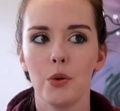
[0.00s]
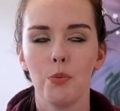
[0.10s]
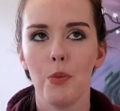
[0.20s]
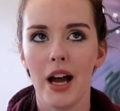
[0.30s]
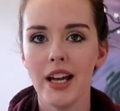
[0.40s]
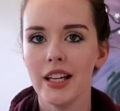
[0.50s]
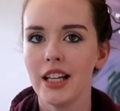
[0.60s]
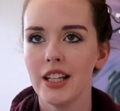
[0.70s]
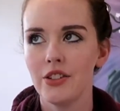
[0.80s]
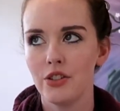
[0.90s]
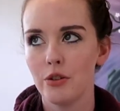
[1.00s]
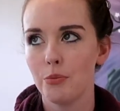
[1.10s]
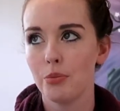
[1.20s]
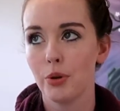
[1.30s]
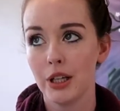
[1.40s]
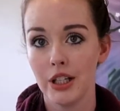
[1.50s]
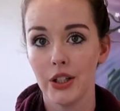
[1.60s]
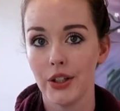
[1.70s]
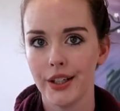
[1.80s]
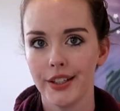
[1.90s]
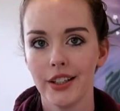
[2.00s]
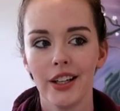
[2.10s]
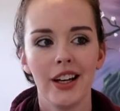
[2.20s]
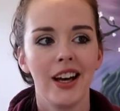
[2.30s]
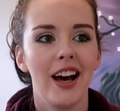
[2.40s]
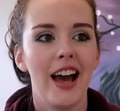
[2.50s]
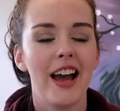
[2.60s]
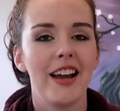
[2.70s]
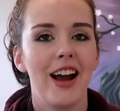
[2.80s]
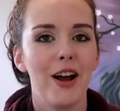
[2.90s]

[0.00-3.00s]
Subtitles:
My kids do pretty good, and